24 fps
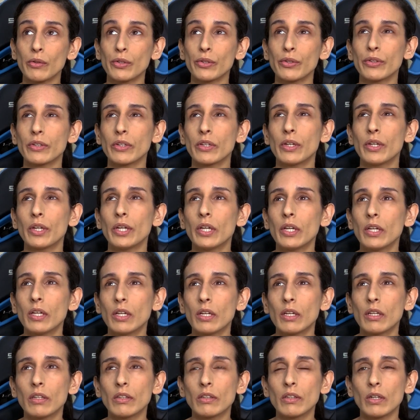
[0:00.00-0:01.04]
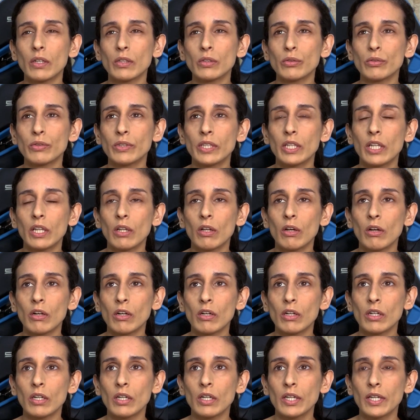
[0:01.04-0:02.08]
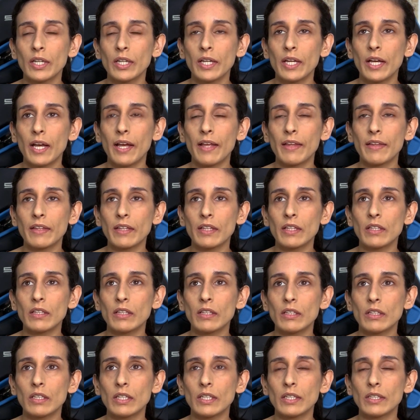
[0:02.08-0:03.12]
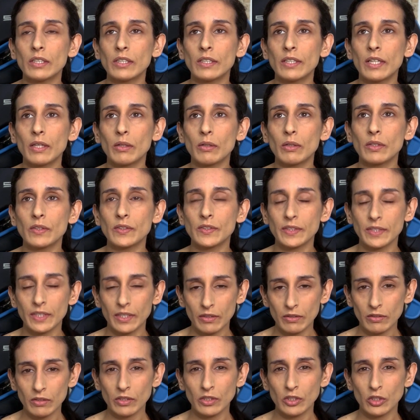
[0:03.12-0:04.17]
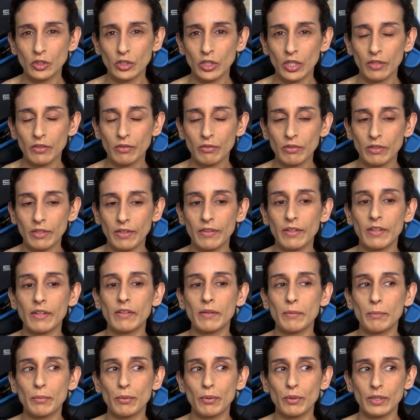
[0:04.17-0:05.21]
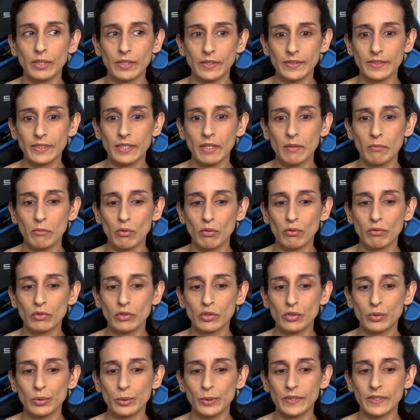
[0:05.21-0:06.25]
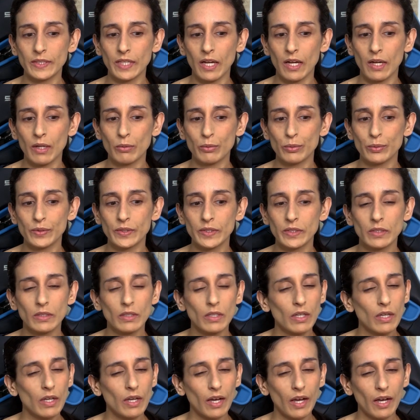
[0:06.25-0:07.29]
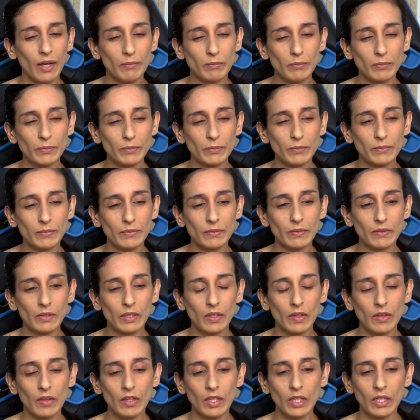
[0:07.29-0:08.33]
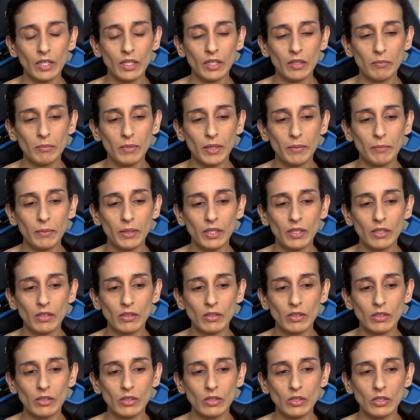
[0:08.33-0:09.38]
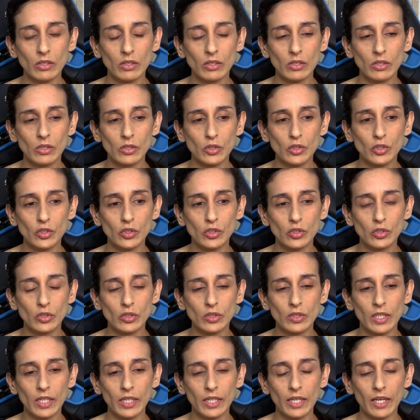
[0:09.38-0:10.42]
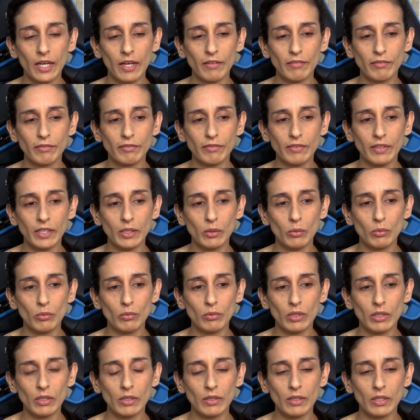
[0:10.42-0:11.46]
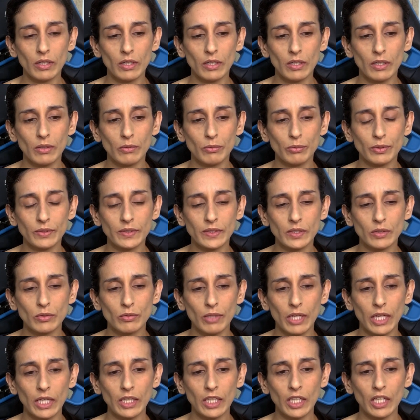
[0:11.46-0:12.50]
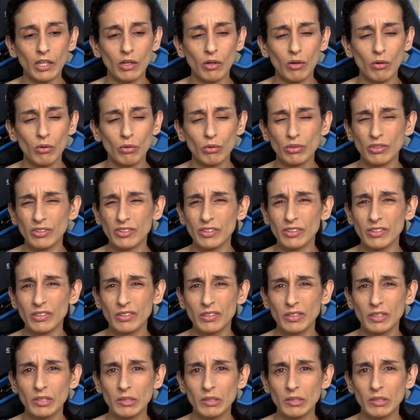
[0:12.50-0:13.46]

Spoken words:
or daughter-in-law. And then they stared at each other and then the police came over to his house. I'm thinking maybe they have a restraining order